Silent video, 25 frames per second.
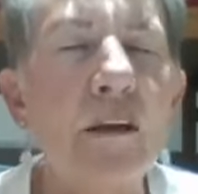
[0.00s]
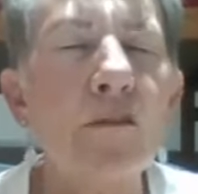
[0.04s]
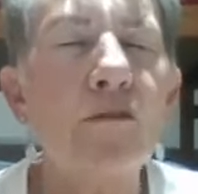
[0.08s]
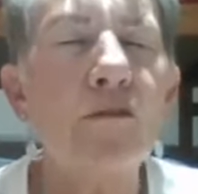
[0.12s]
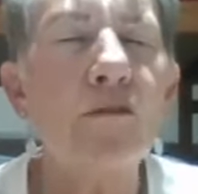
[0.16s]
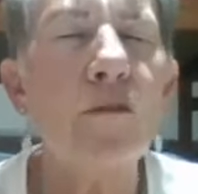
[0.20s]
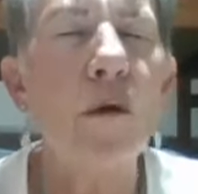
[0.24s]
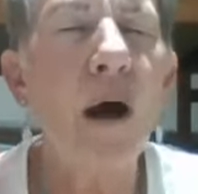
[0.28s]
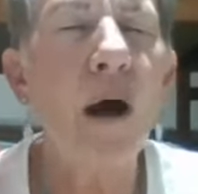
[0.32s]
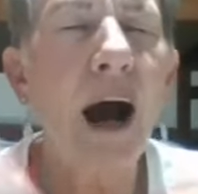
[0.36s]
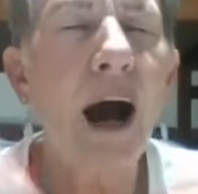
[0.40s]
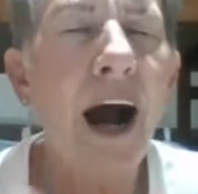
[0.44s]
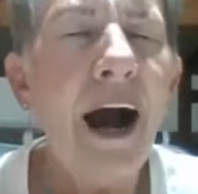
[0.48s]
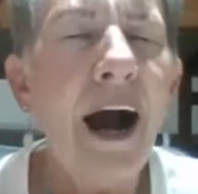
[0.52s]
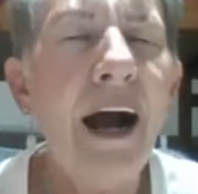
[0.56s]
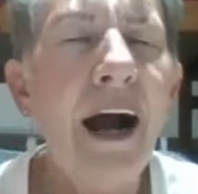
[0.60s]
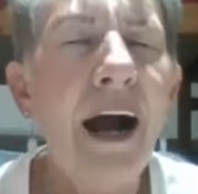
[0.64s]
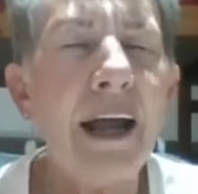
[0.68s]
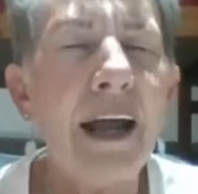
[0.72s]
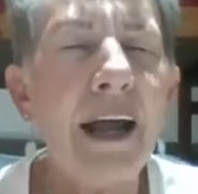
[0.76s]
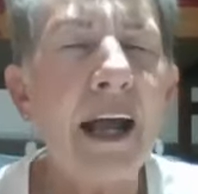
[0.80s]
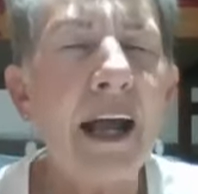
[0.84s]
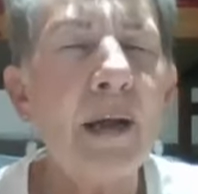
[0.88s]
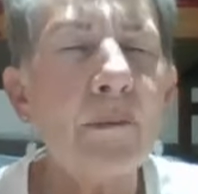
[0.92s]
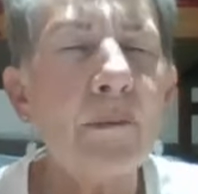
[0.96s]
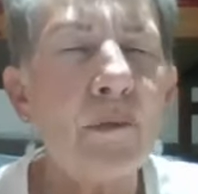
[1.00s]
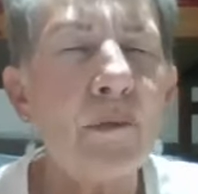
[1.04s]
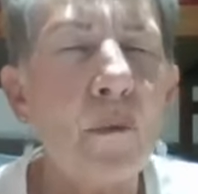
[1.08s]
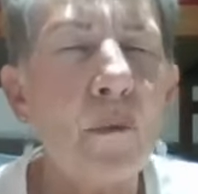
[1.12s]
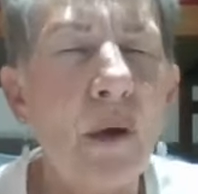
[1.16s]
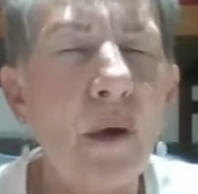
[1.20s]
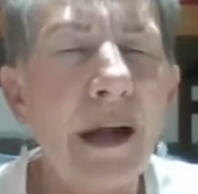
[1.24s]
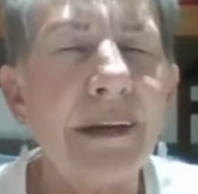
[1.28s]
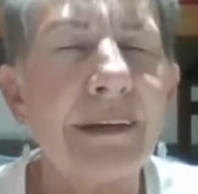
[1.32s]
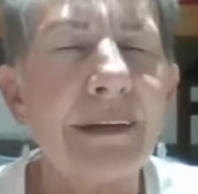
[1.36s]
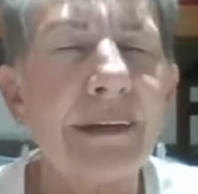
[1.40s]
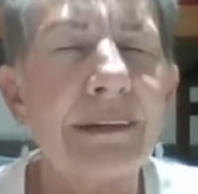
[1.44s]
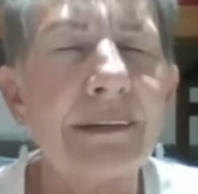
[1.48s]
for I am the
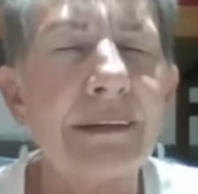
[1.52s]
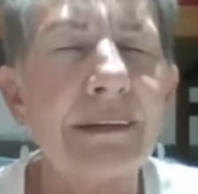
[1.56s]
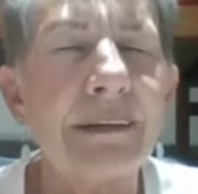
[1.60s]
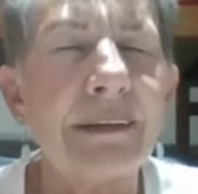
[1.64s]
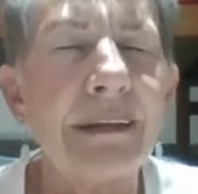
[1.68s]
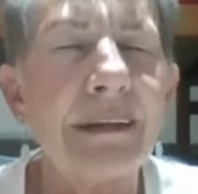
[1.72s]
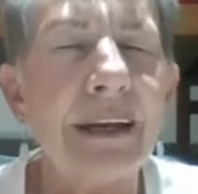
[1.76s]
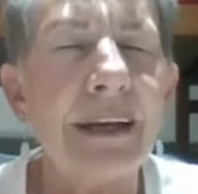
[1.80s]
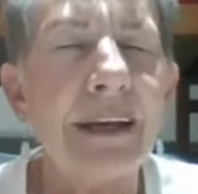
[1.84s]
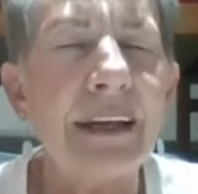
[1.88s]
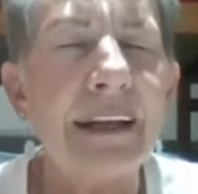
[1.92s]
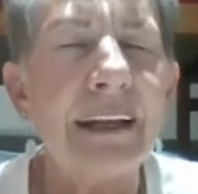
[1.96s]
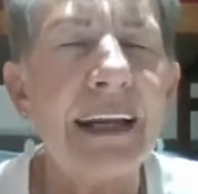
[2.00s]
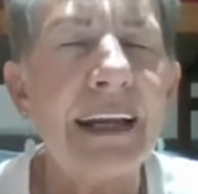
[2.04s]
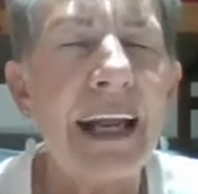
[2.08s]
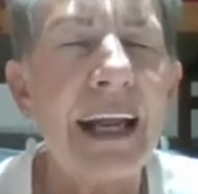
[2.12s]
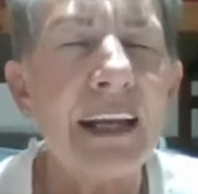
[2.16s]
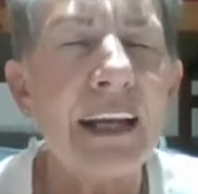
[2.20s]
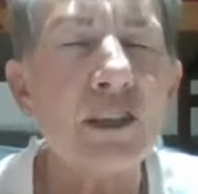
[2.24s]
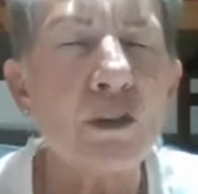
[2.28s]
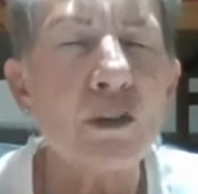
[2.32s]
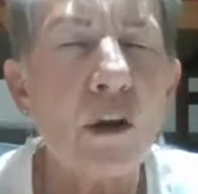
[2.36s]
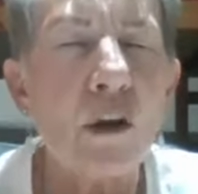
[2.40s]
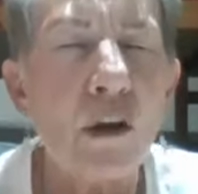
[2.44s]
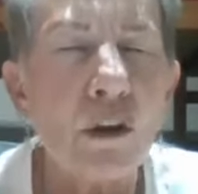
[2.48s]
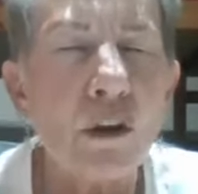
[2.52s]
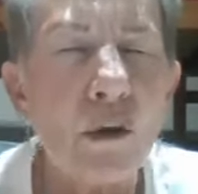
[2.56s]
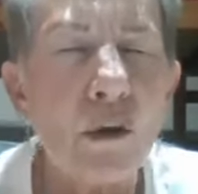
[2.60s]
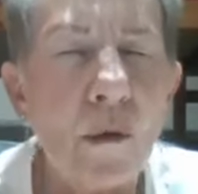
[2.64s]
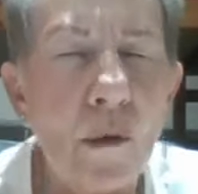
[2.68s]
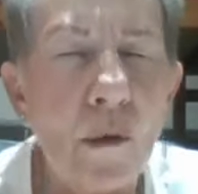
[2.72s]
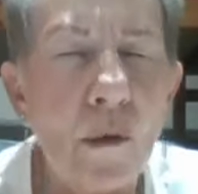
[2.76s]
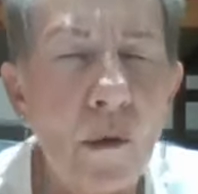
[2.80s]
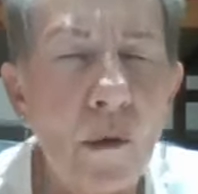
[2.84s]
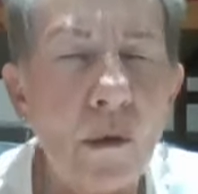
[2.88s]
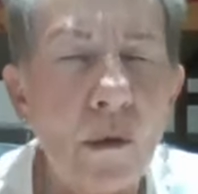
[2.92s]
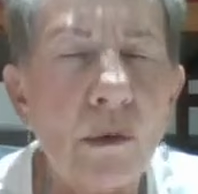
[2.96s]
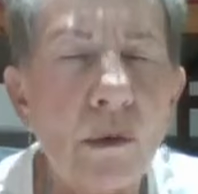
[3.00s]
one that has got
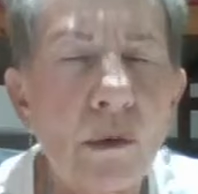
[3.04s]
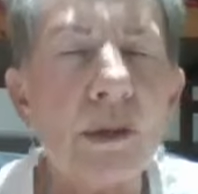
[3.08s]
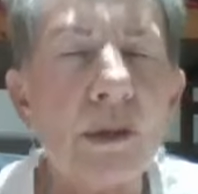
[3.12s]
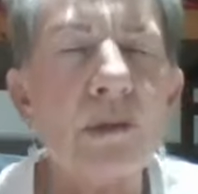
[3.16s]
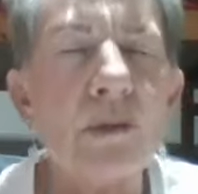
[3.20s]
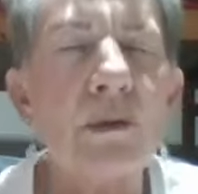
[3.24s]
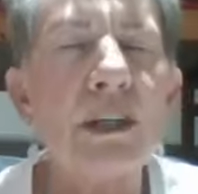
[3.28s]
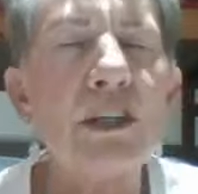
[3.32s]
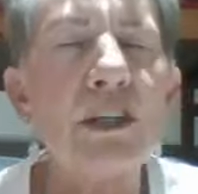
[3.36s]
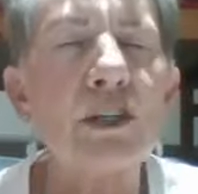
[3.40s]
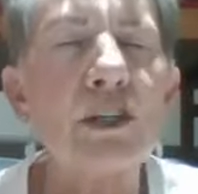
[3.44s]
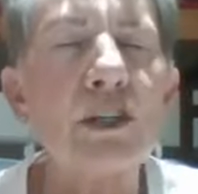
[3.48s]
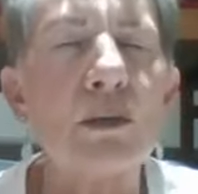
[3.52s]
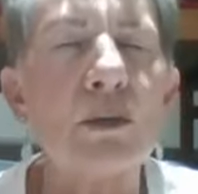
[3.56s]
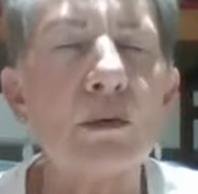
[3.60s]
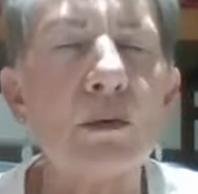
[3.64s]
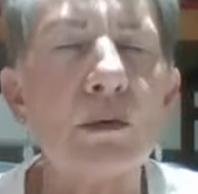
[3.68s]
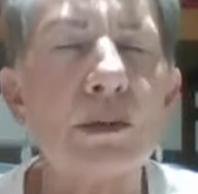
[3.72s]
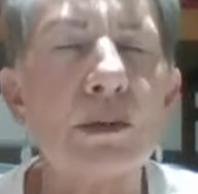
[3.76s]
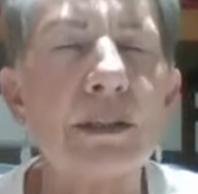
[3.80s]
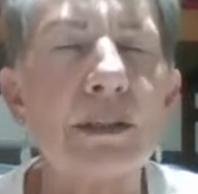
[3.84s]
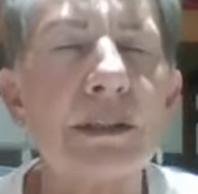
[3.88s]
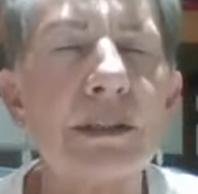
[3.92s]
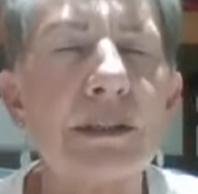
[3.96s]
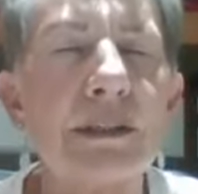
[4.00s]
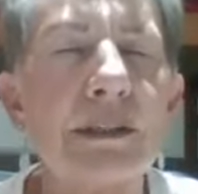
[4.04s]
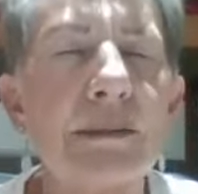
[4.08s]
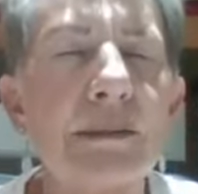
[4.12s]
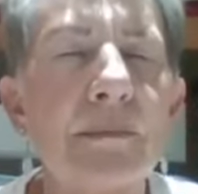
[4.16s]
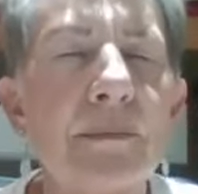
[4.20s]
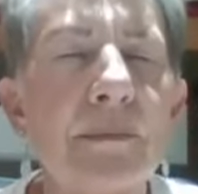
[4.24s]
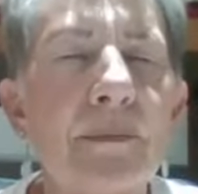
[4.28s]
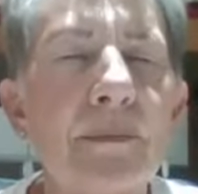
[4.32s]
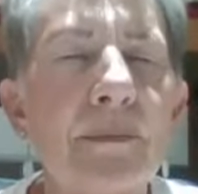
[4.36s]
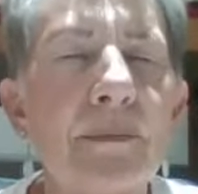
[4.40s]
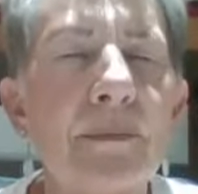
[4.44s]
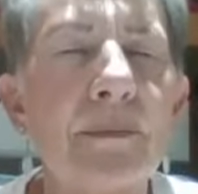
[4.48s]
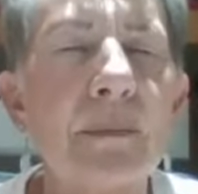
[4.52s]
all the resources.
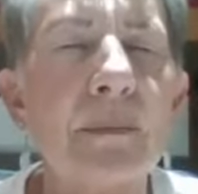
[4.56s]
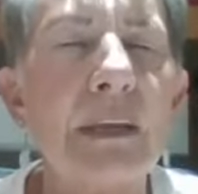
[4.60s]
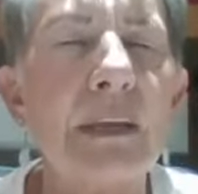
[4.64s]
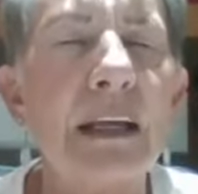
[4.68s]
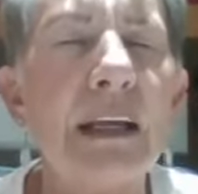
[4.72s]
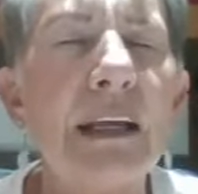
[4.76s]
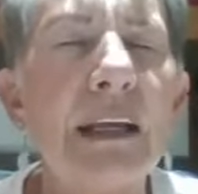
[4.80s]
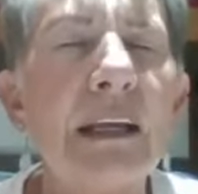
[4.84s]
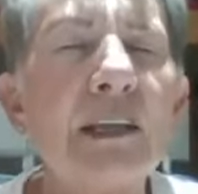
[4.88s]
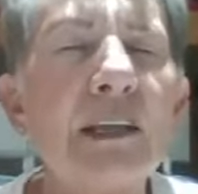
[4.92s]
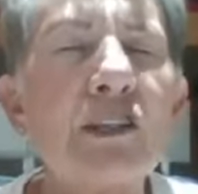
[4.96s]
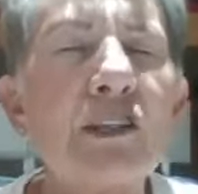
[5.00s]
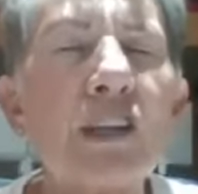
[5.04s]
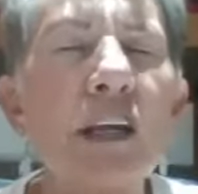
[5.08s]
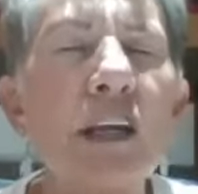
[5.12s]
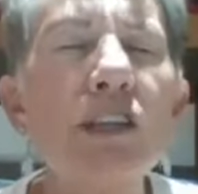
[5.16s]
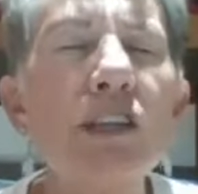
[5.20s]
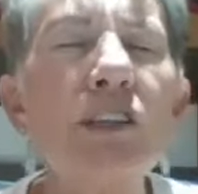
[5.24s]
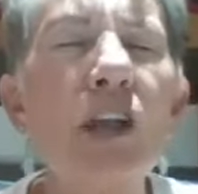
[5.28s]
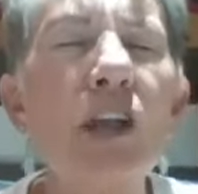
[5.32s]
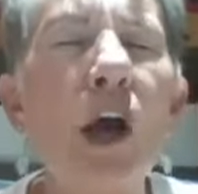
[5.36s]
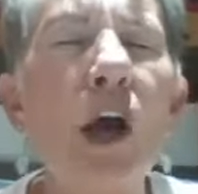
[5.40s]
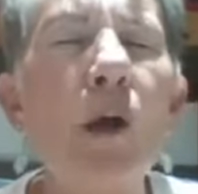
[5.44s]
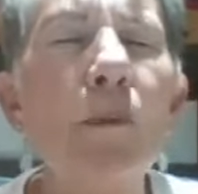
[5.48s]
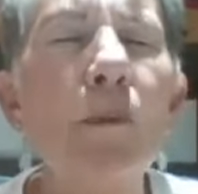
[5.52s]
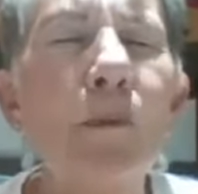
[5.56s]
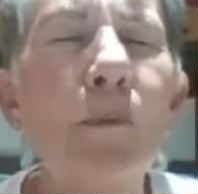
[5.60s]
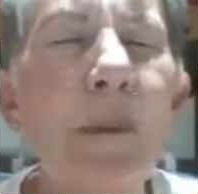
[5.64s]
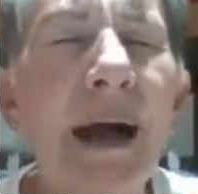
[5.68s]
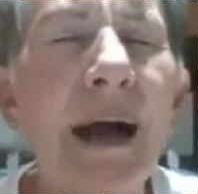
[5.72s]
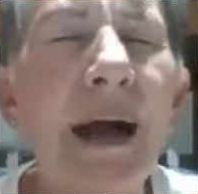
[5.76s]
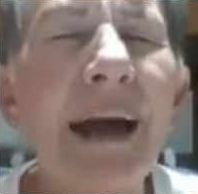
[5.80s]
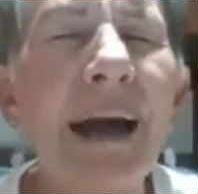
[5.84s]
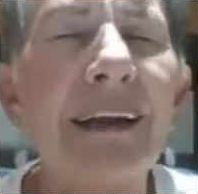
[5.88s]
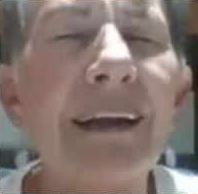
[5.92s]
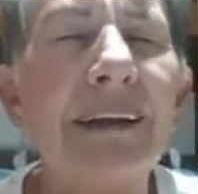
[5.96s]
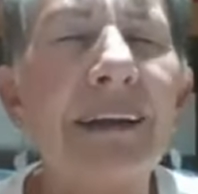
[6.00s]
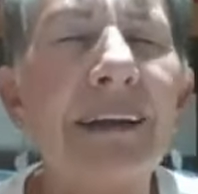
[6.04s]
Just
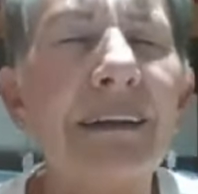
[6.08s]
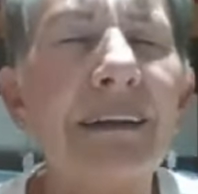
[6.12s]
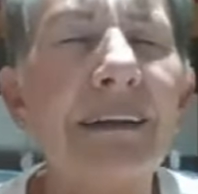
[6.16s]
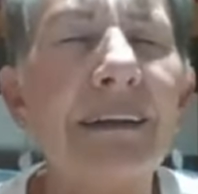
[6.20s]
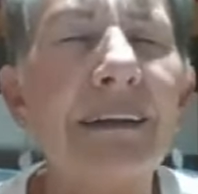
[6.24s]
obey